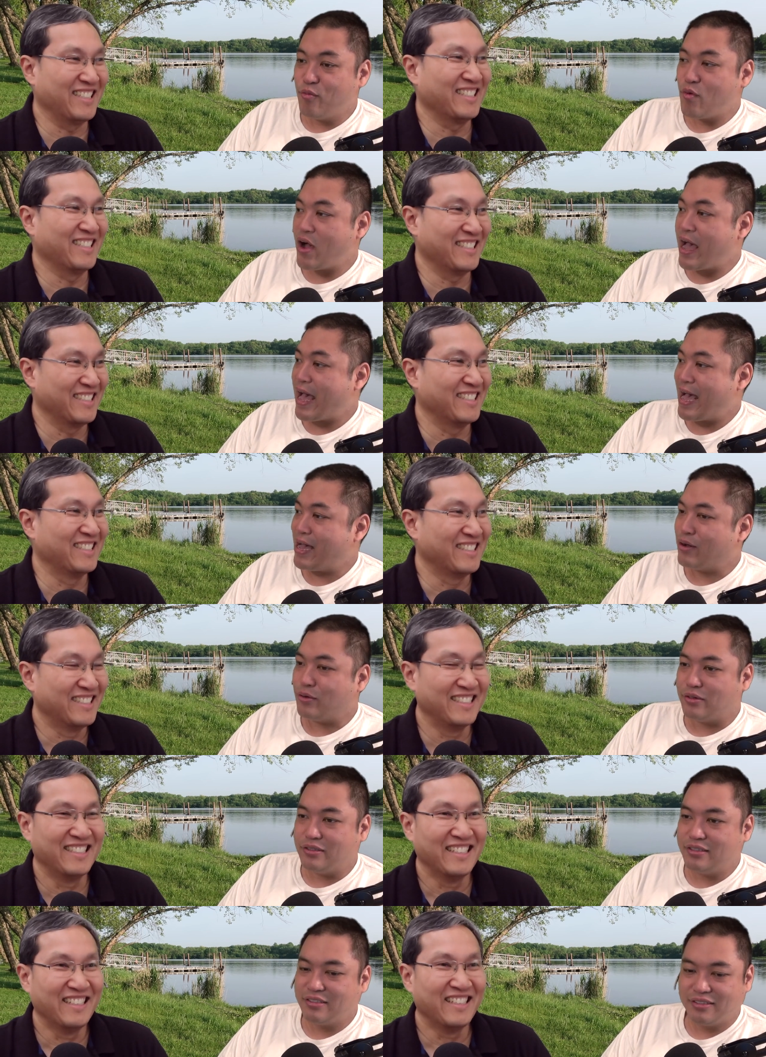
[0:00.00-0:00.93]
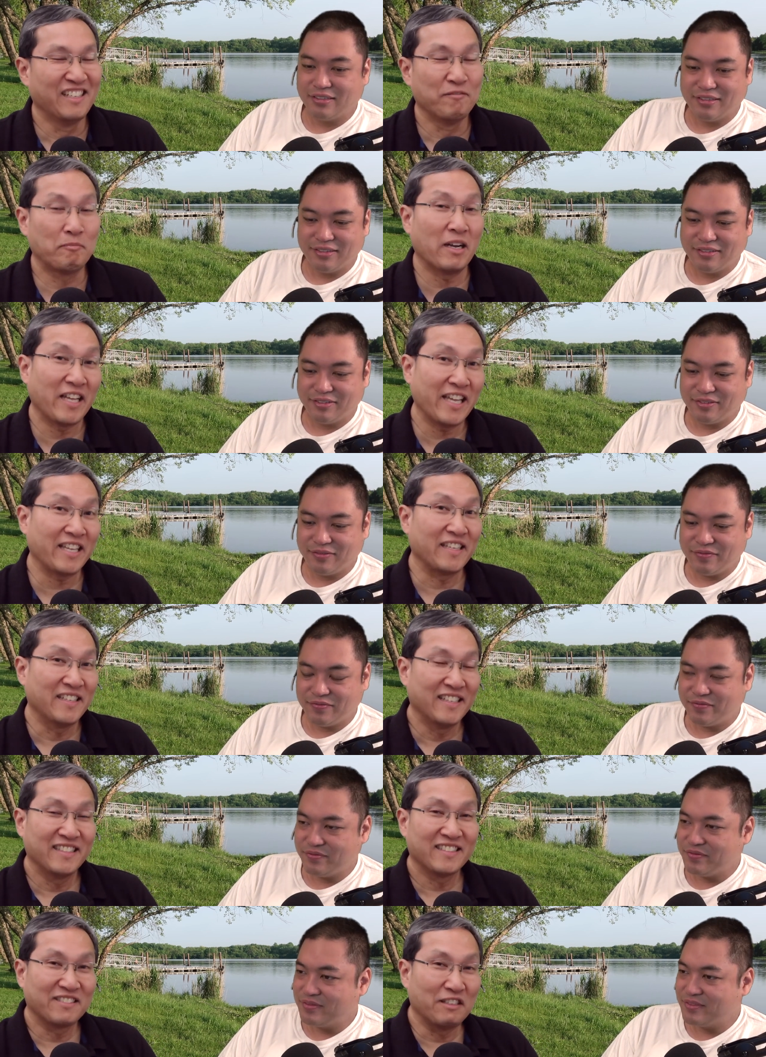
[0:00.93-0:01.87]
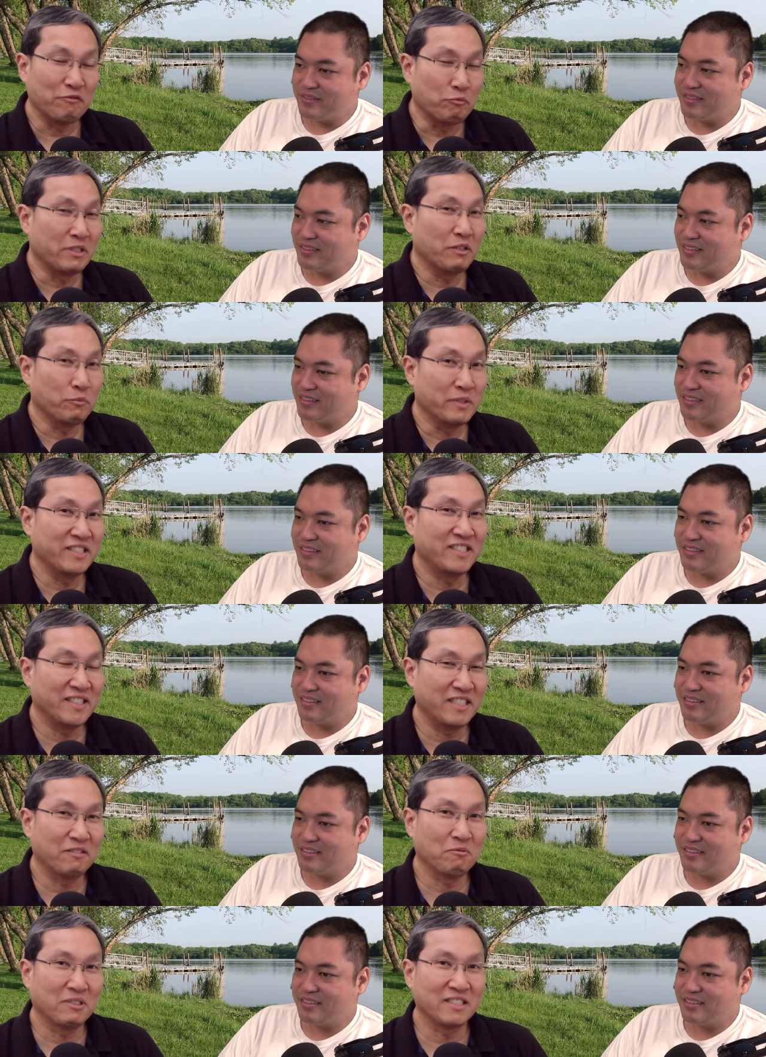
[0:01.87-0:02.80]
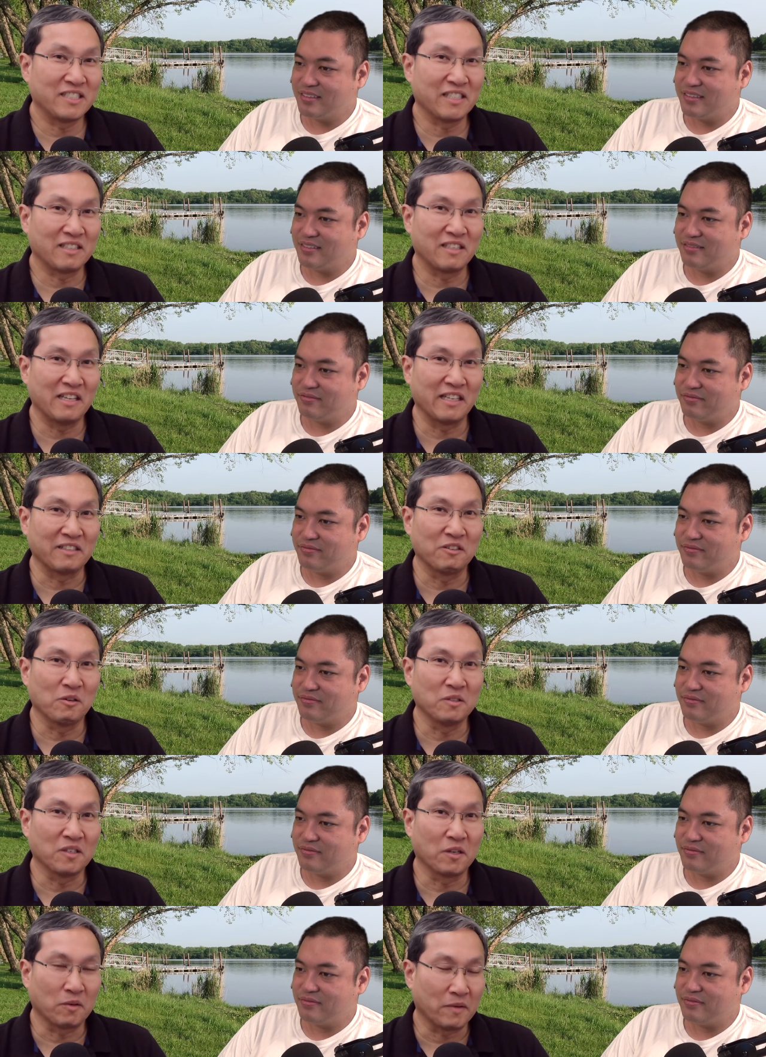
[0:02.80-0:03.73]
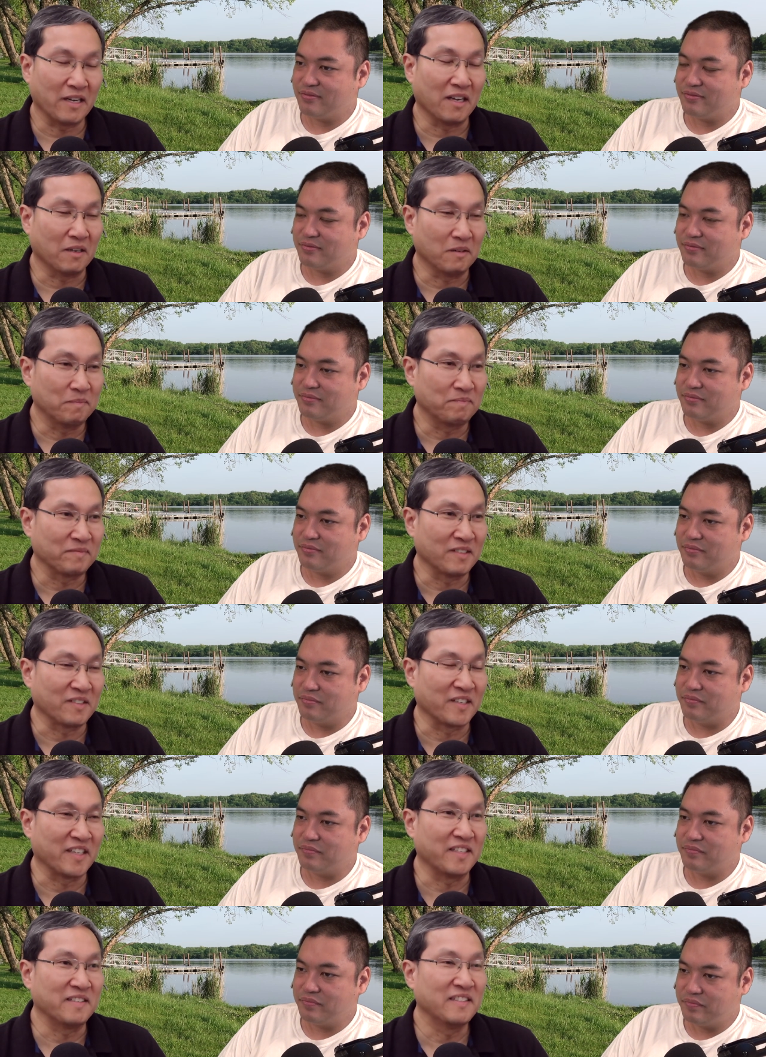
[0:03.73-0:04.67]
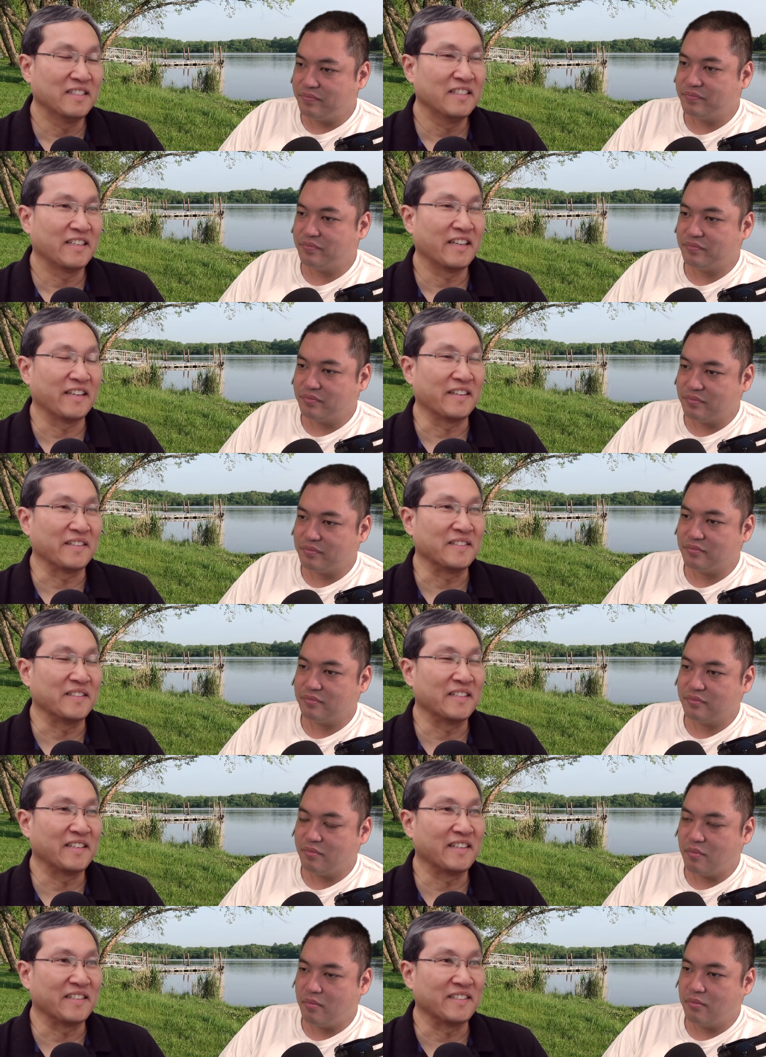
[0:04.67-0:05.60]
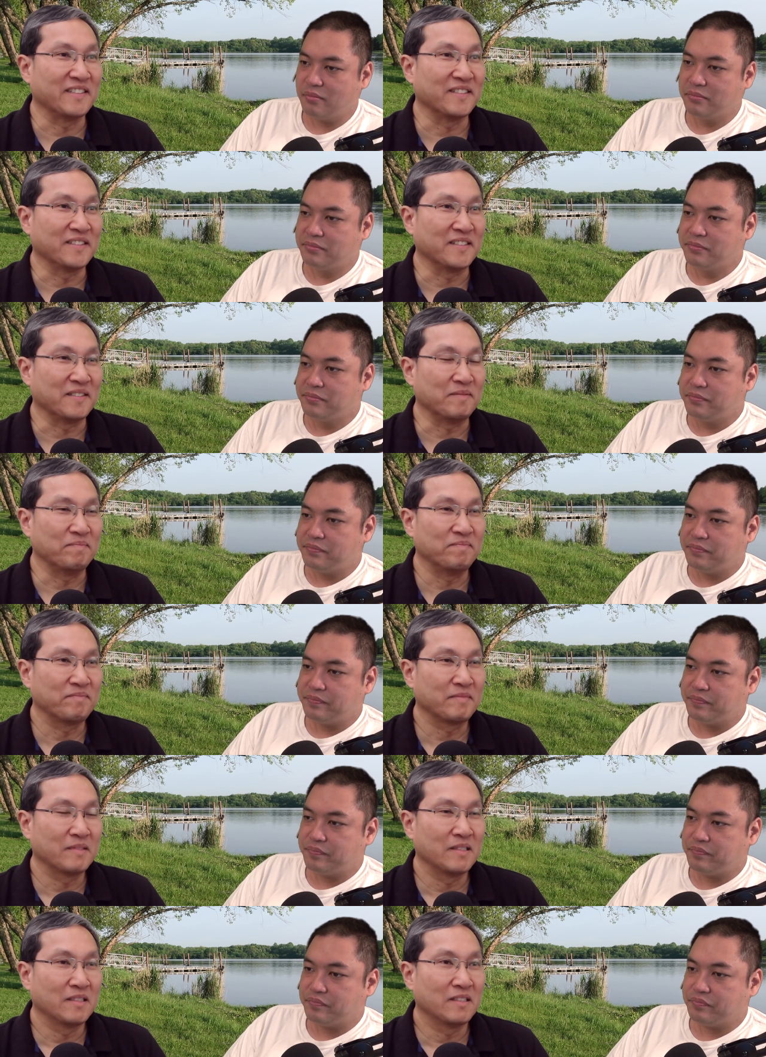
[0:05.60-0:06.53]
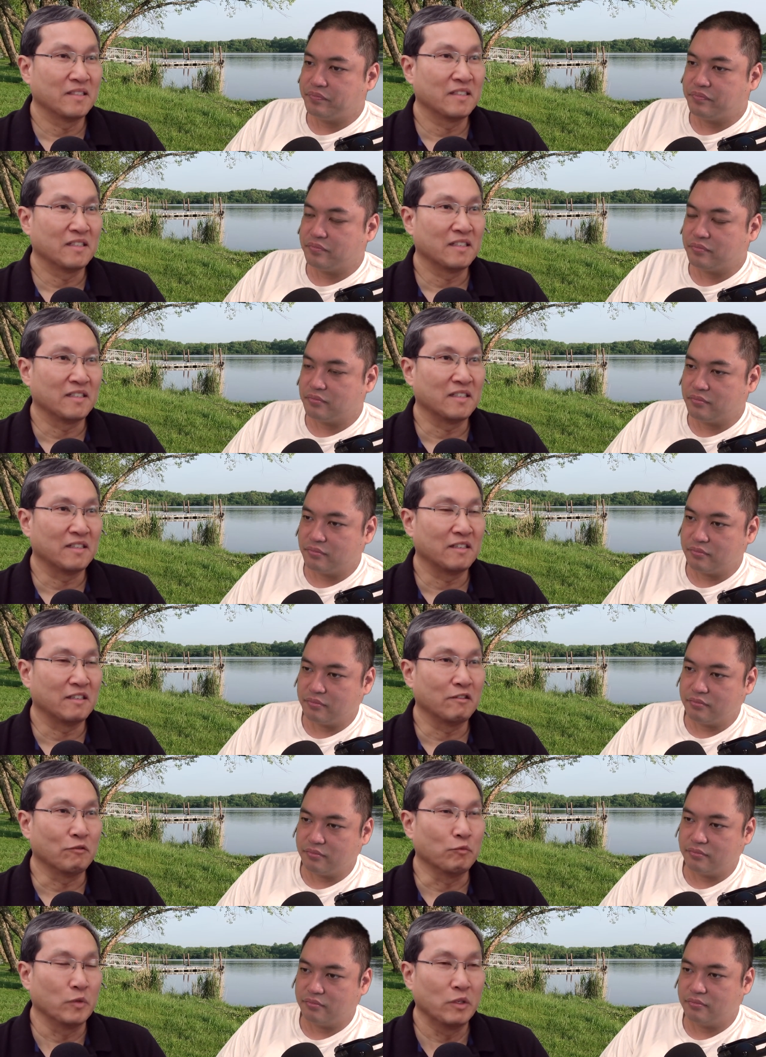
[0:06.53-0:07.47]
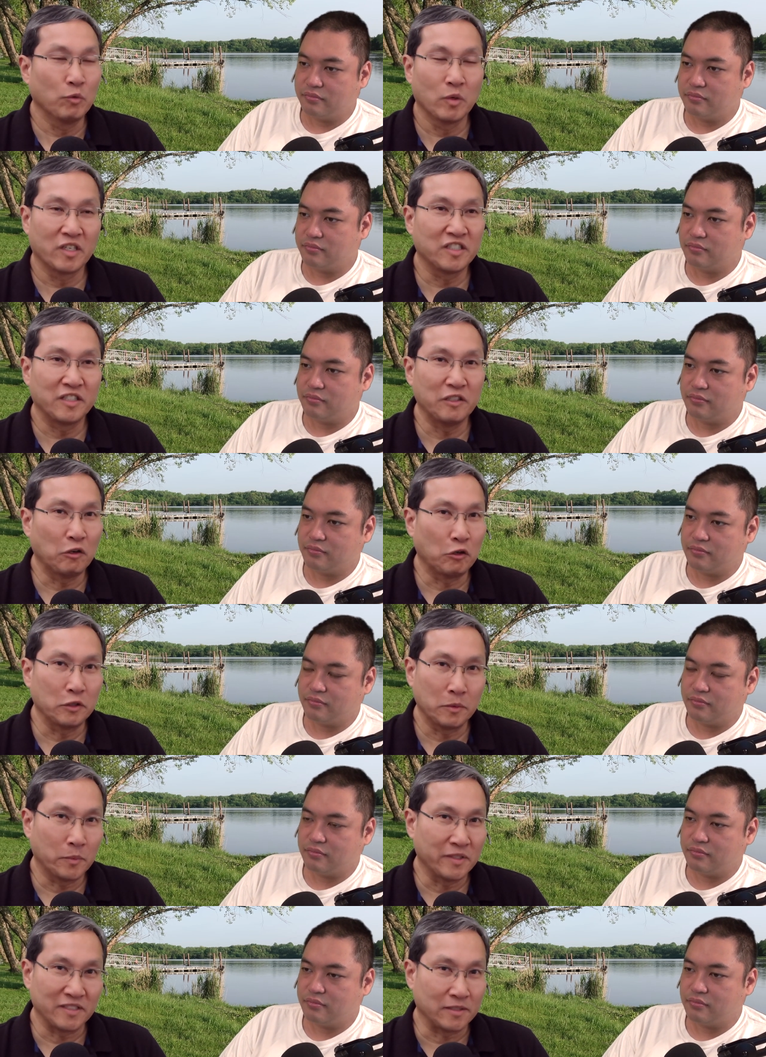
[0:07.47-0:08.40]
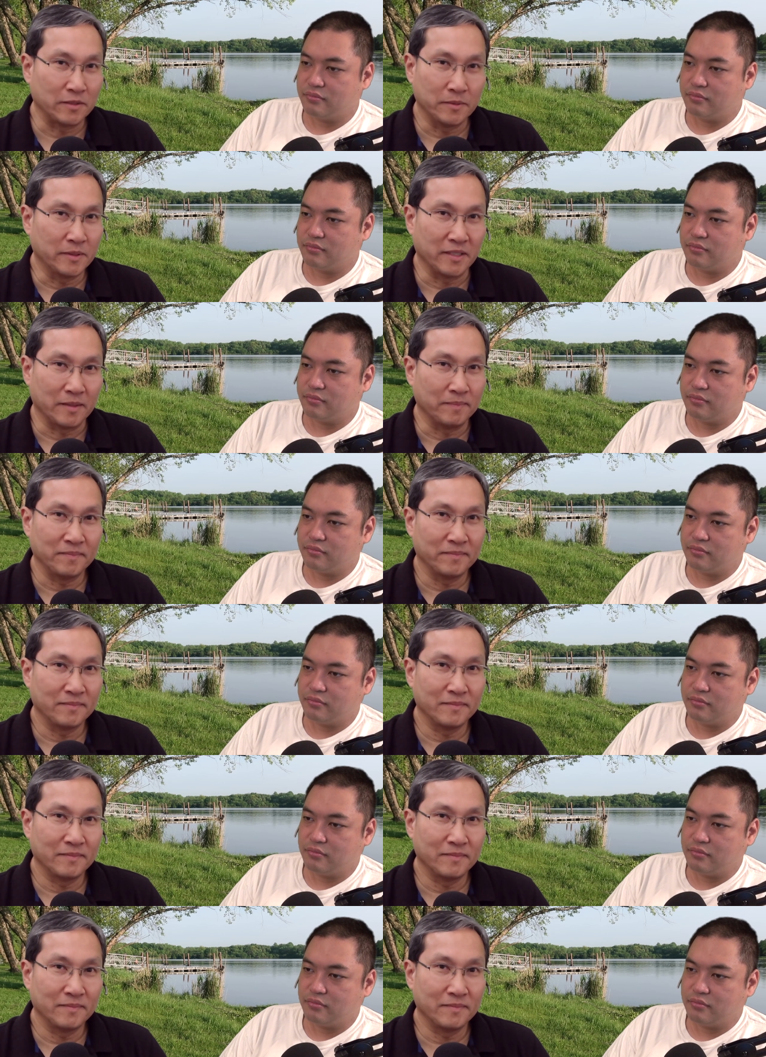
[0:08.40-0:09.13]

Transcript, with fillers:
Speaker 1: wow. But hey, we we did it once at, at Golden Corral. Mm. Okay. Mm. And and um, we weren't the only ones doing it.